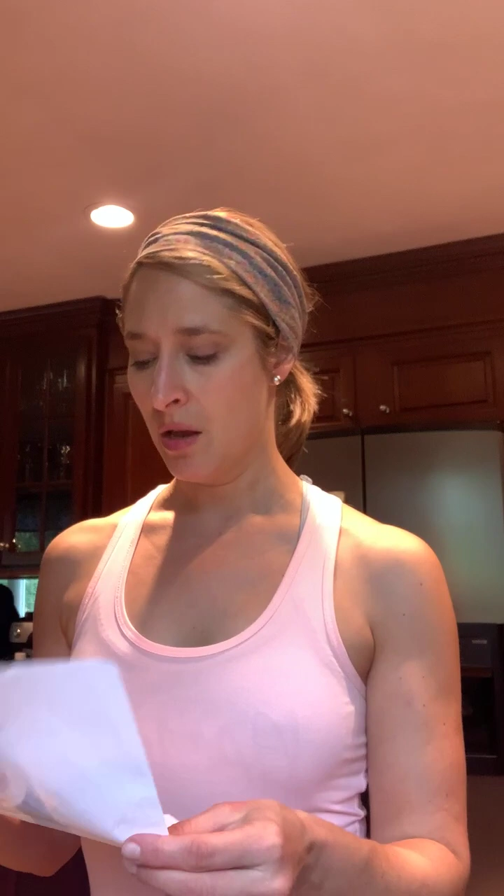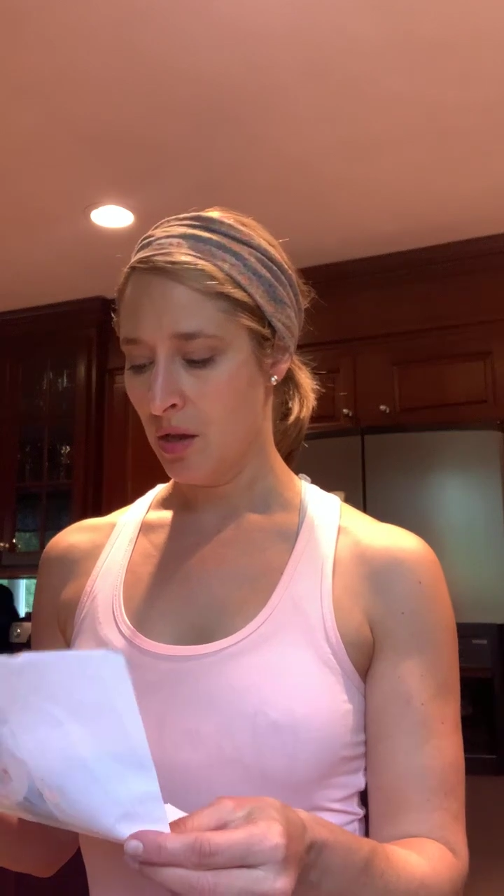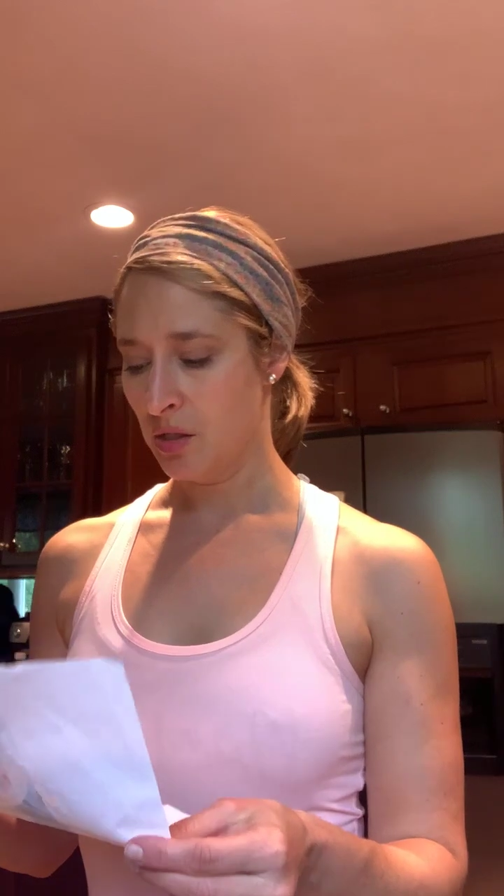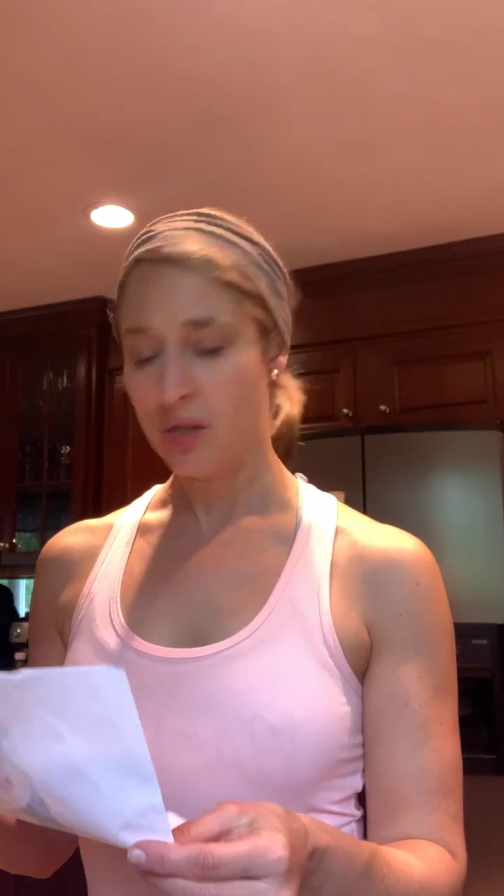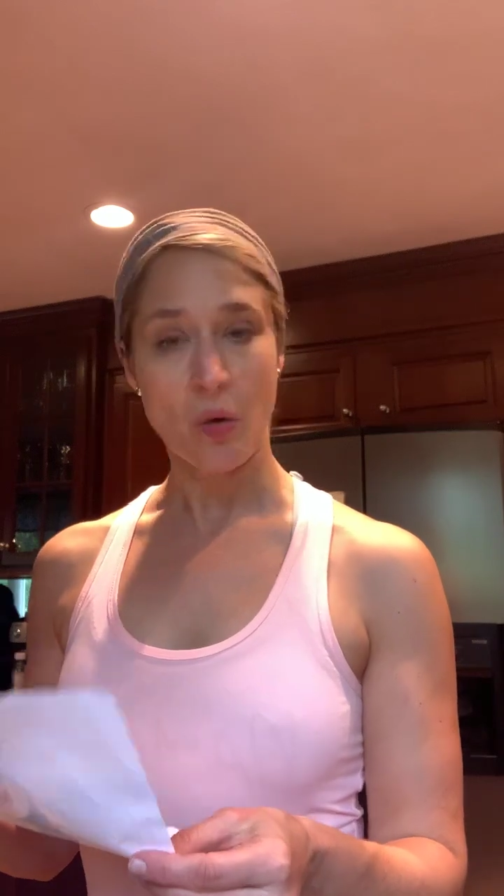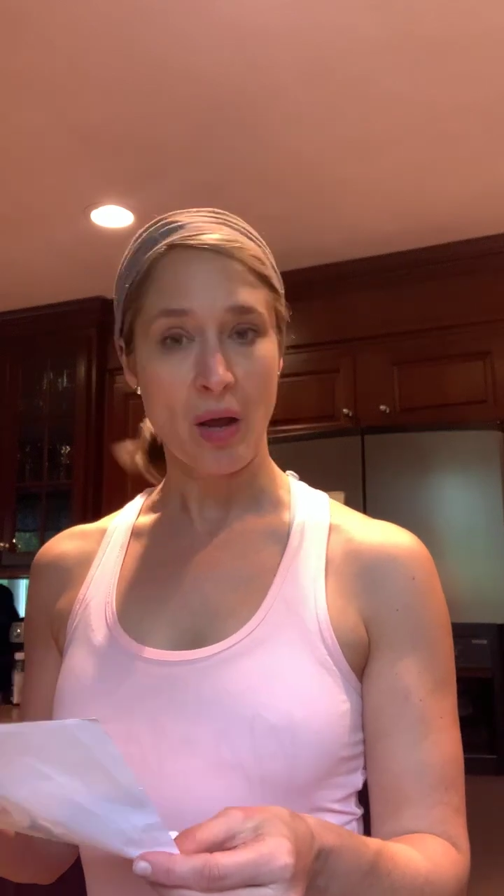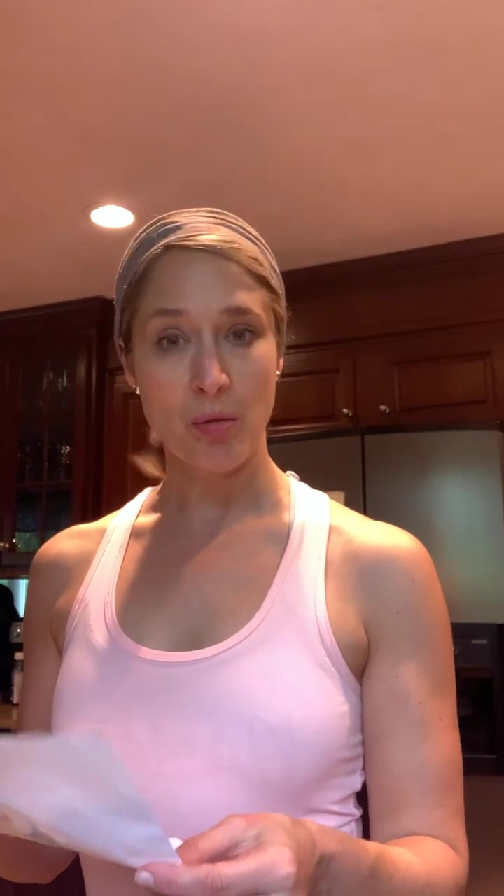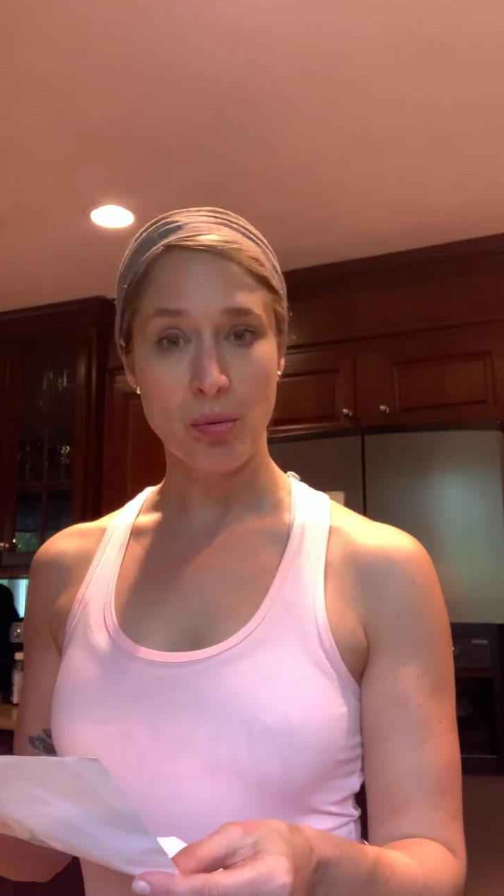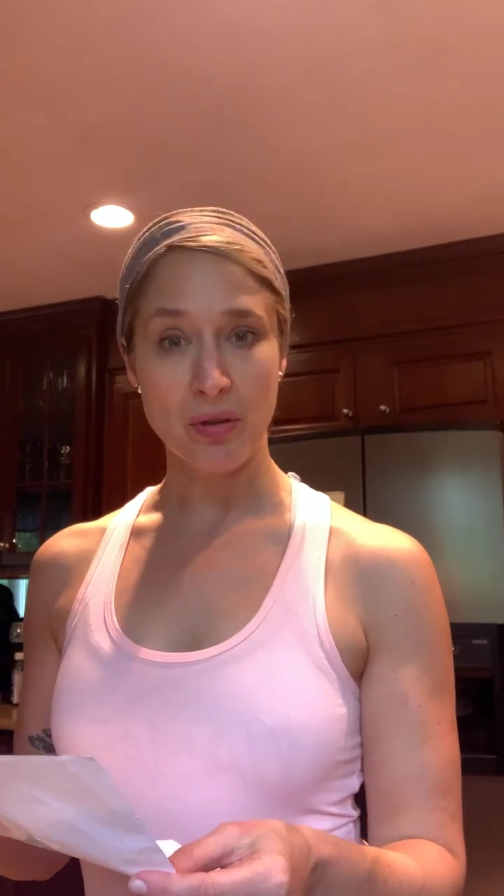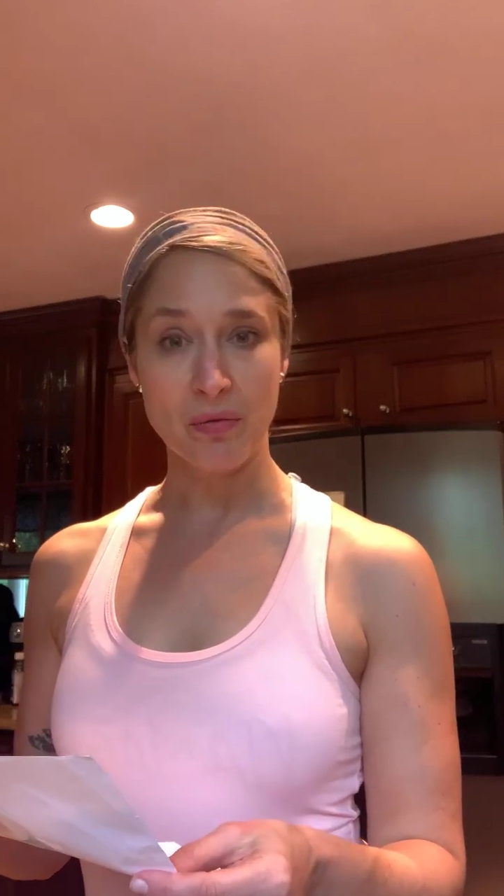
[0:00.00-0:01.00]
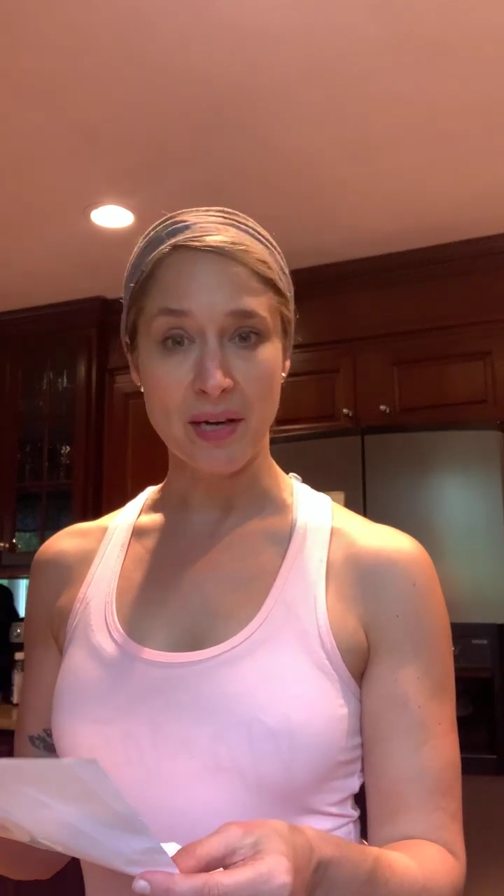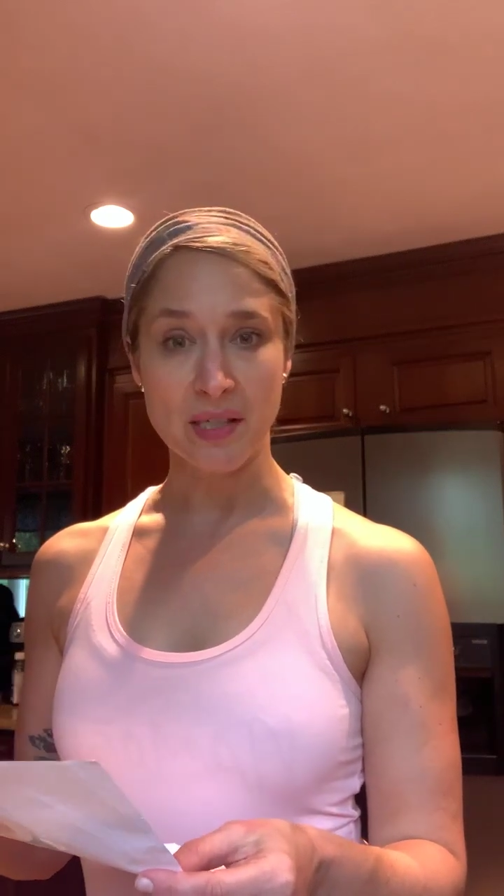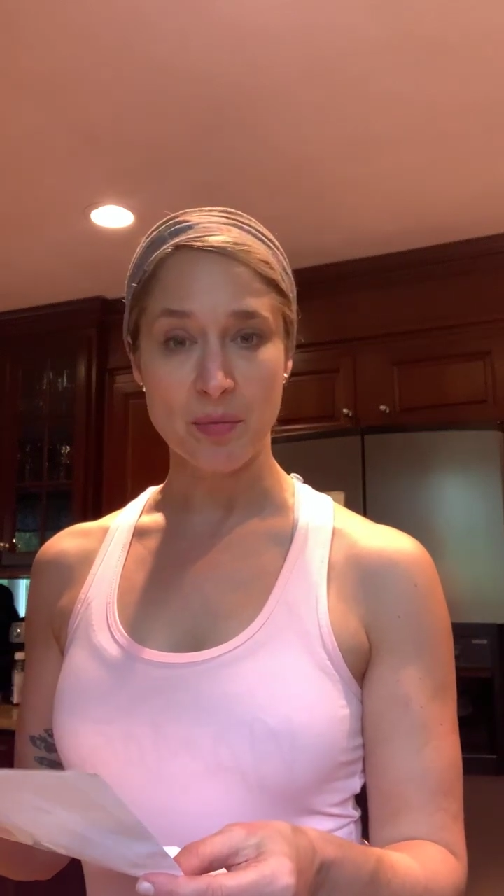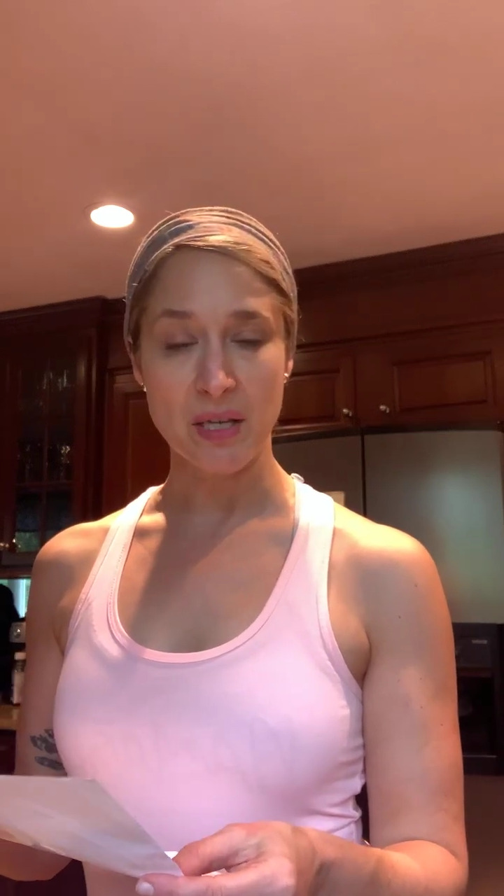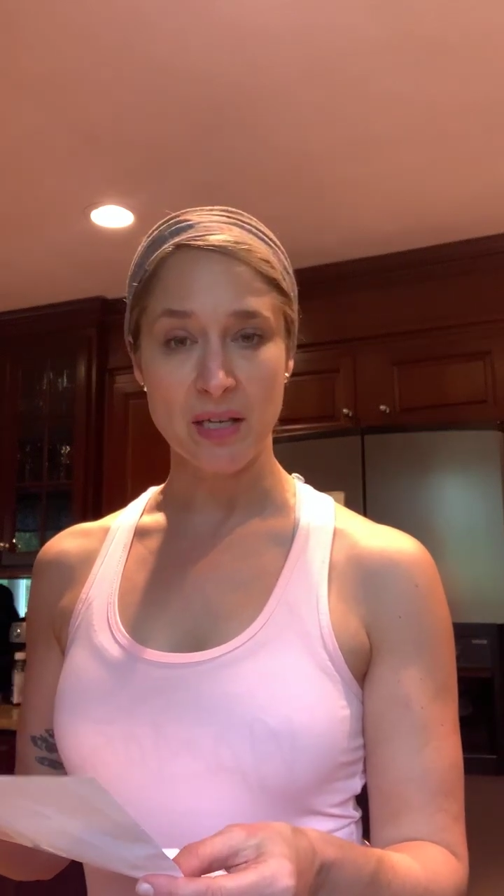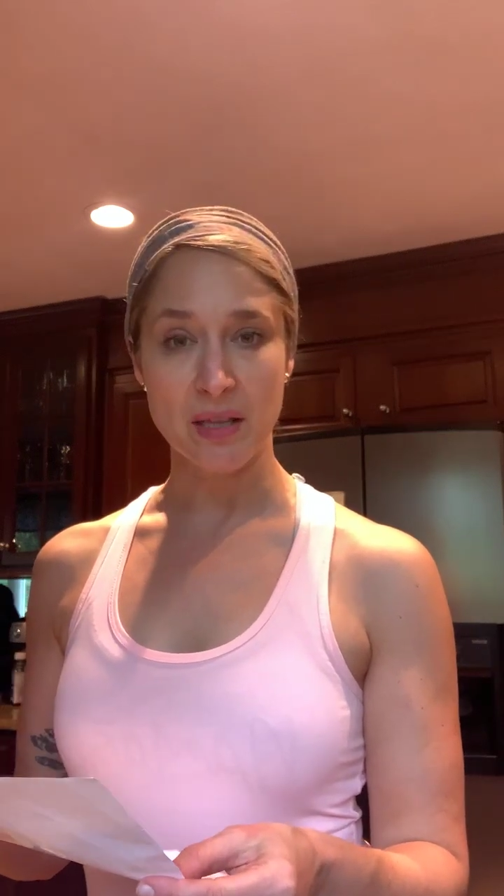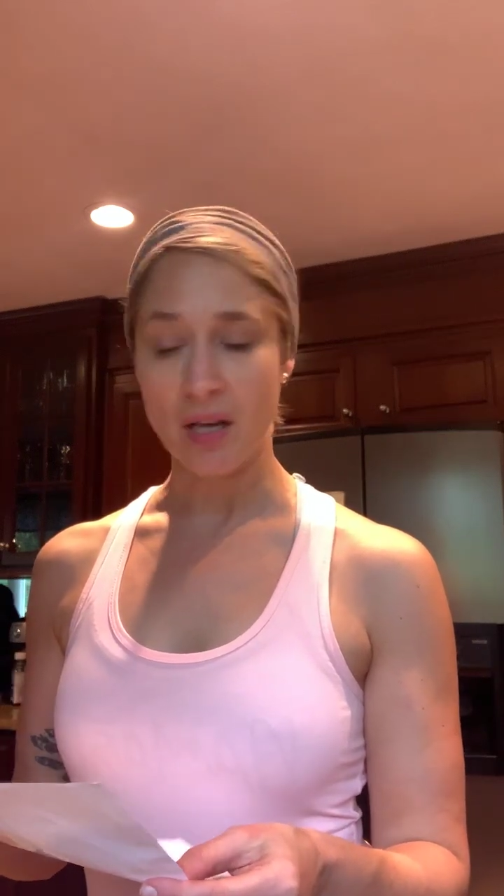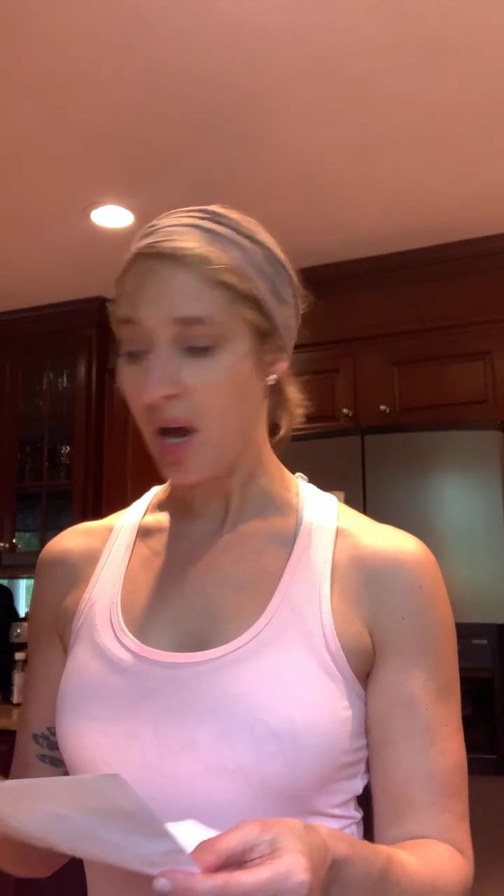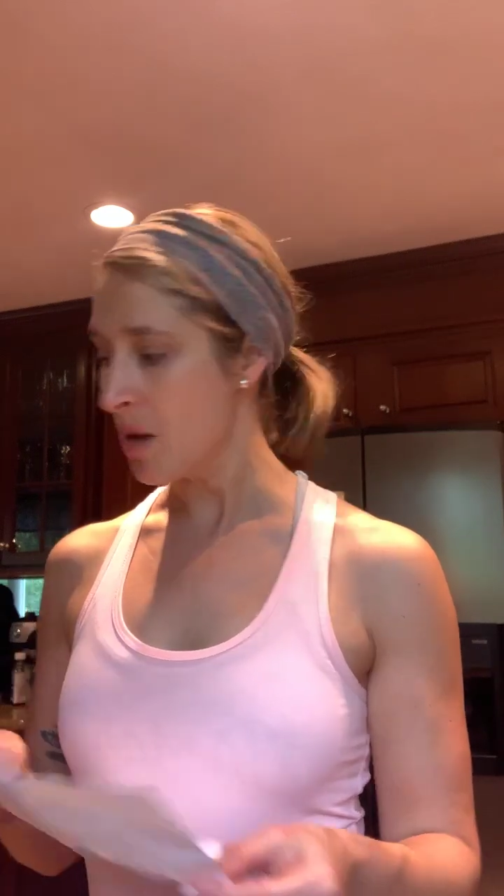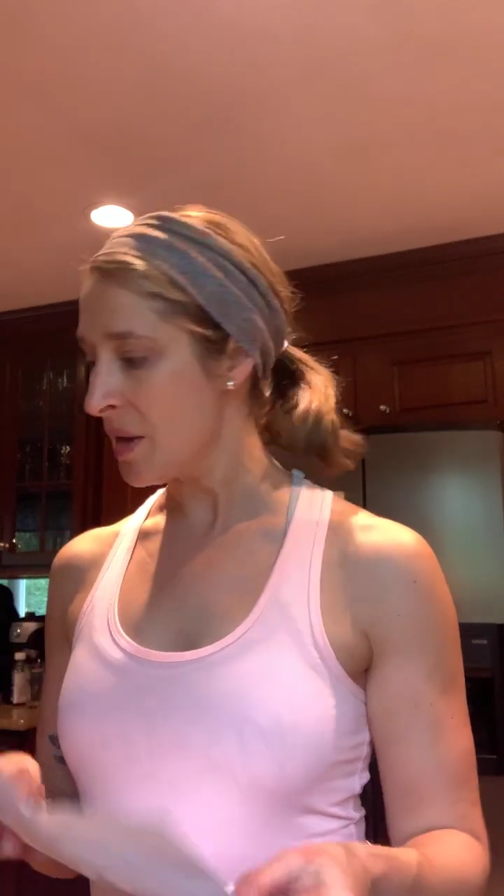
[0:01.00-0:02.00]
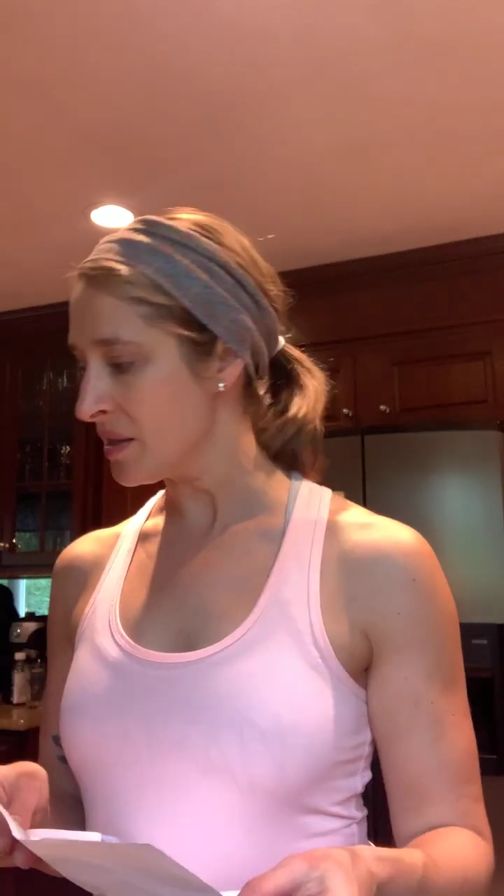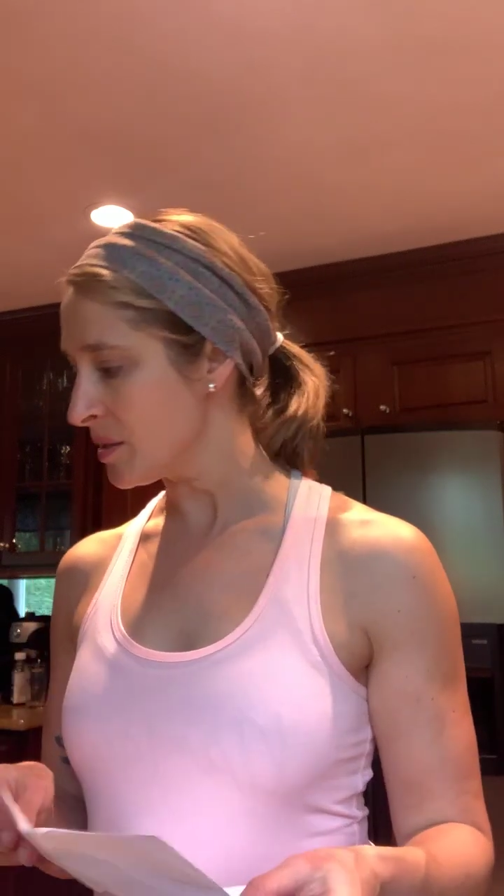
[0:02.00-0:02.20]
So I will put the recipe in the comments,